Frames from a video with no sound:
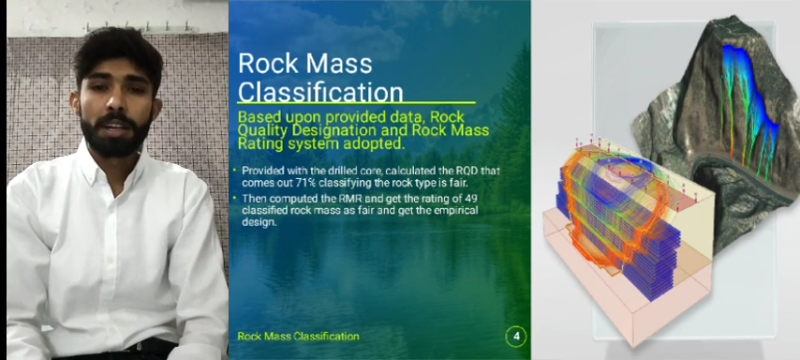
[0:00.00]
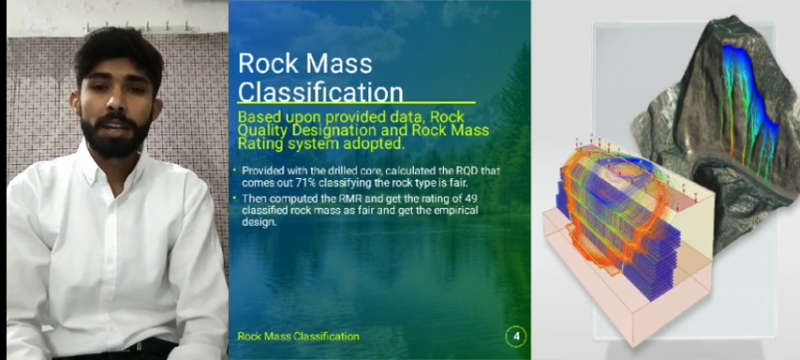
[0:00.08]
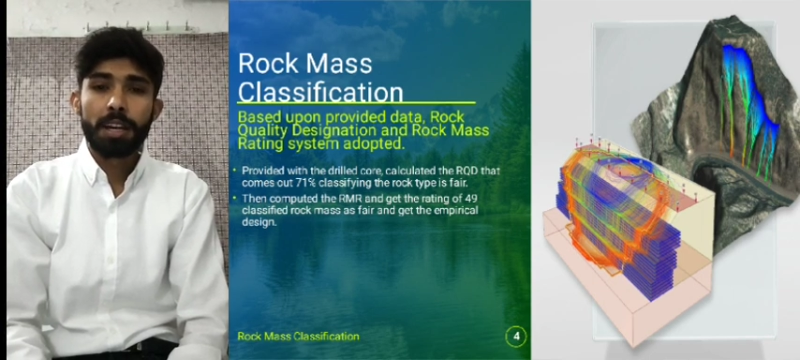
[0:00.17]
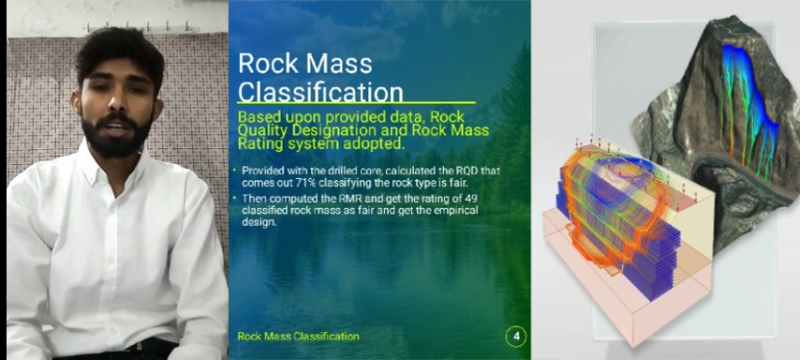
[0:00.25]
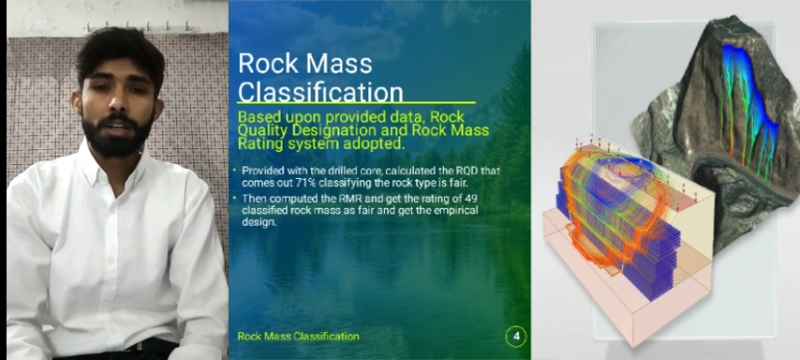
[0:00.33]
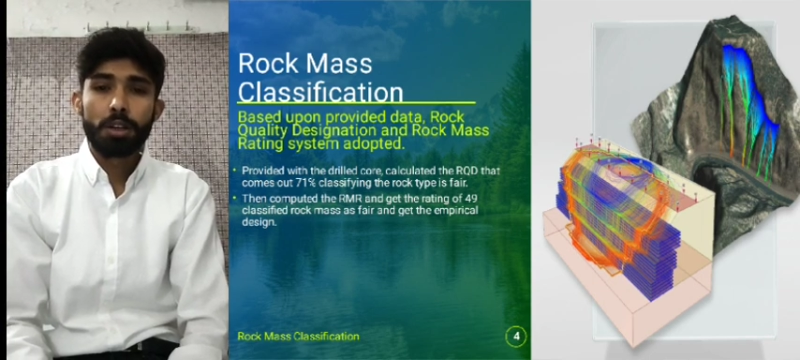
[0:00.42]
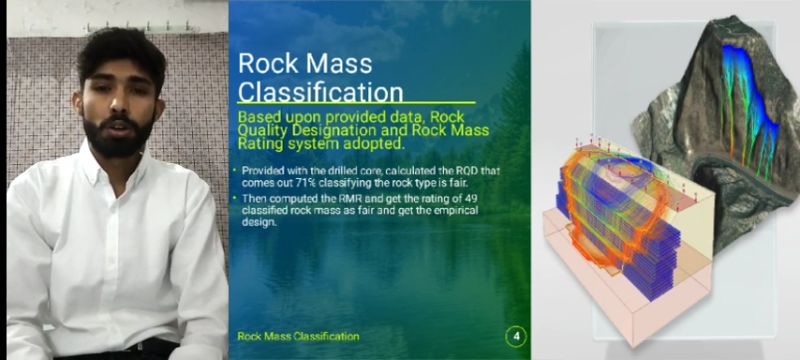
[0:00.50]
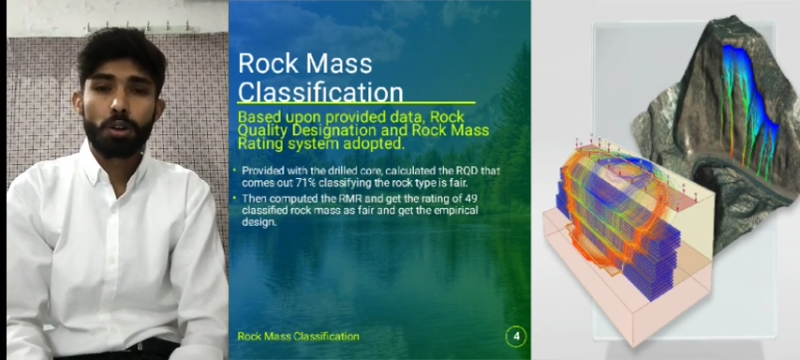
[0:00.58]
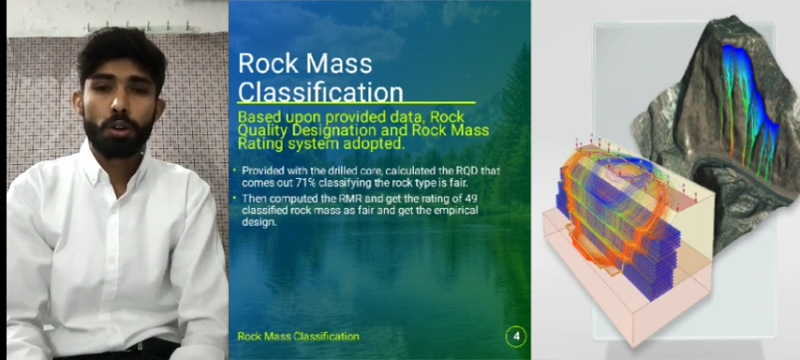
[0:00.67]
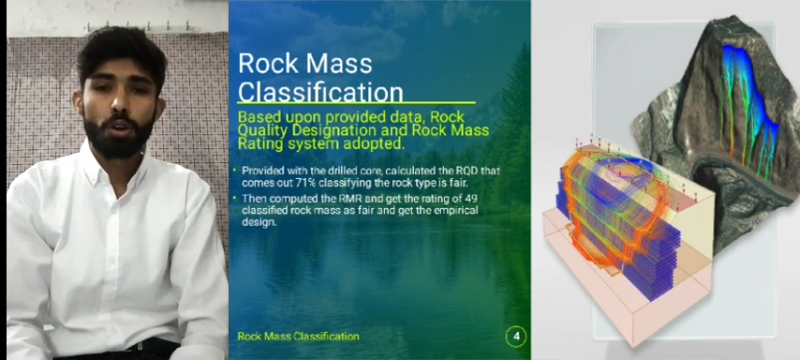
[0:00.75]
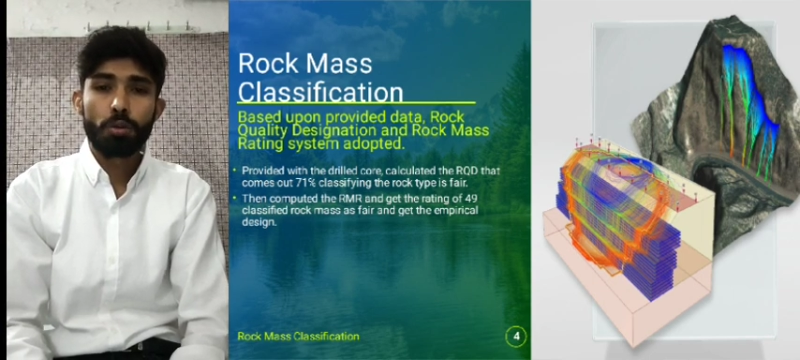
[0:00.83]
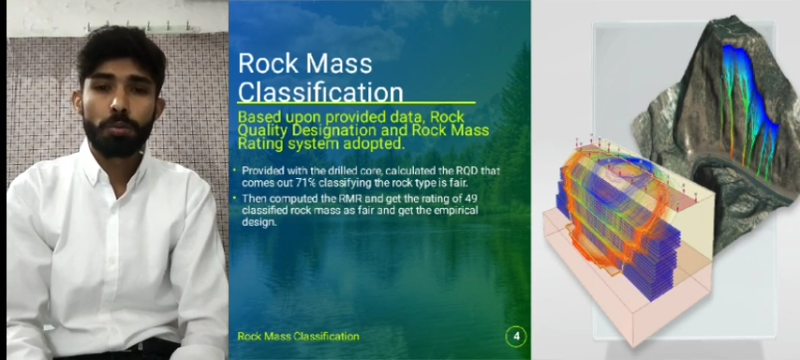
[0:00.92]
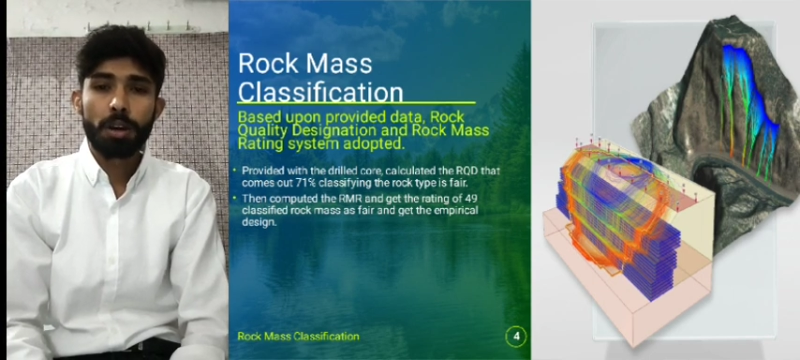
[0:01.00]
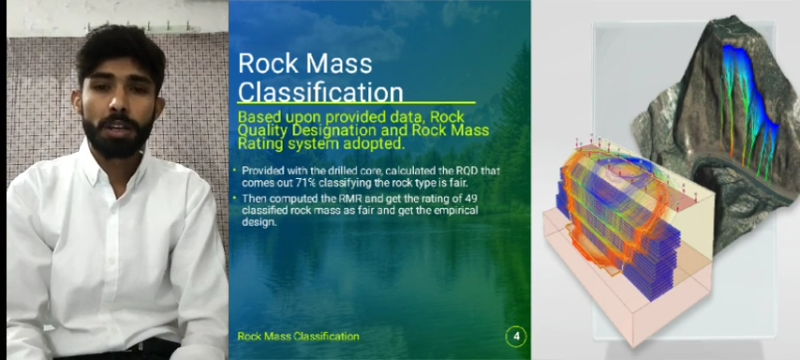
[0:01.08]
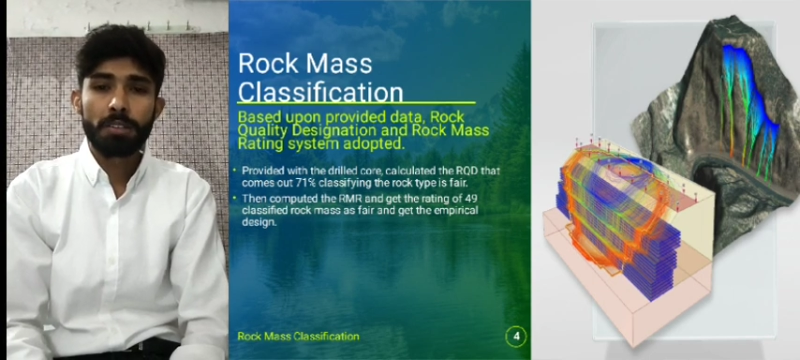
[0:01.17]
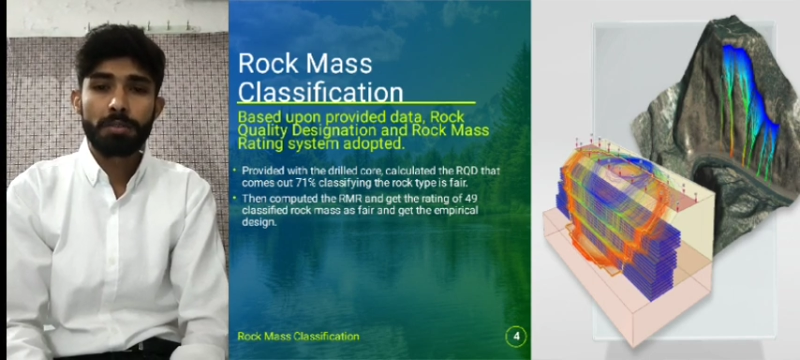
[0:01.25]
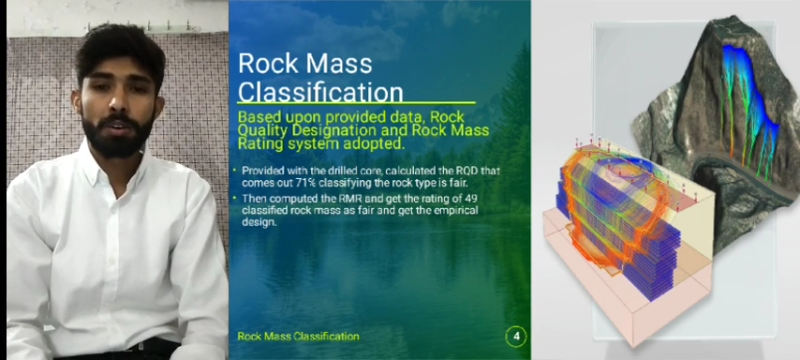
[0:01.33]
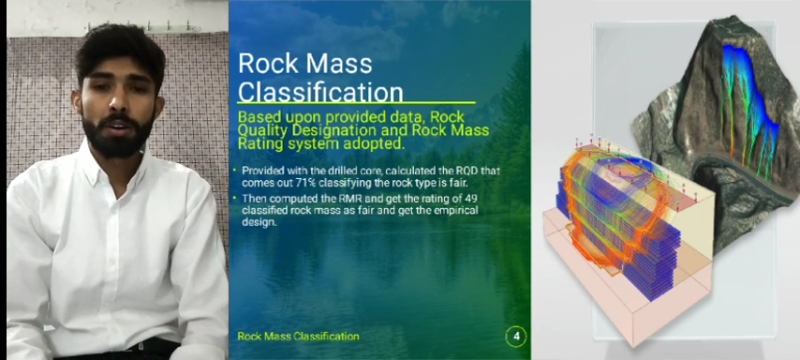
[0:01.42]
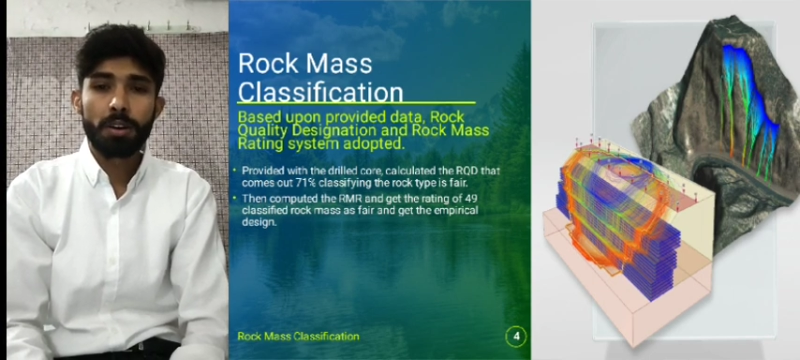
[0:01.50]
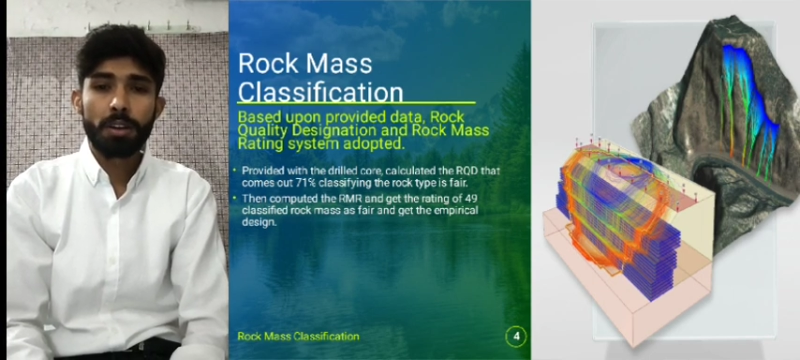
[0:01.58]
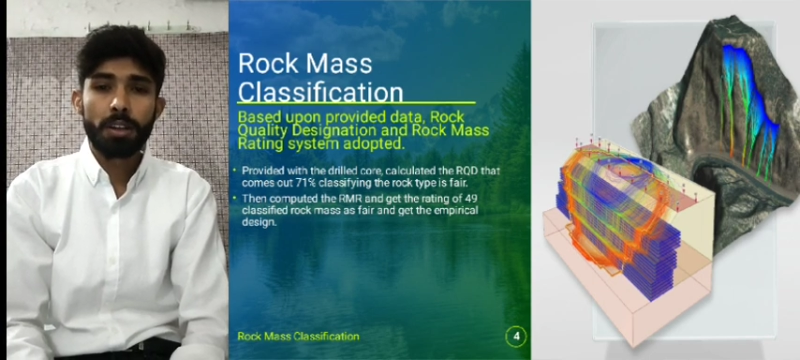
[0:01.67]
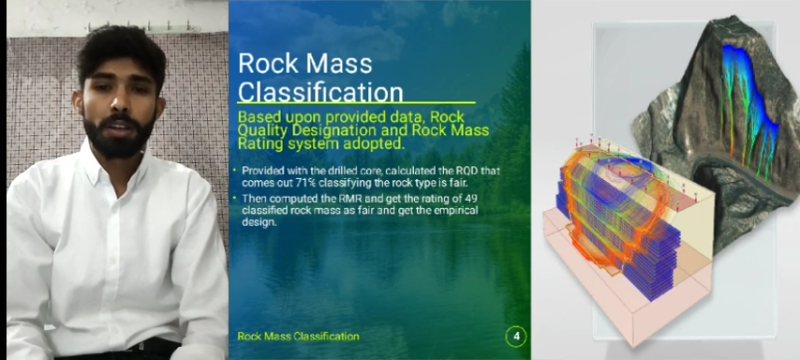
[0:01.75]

and rock mass fall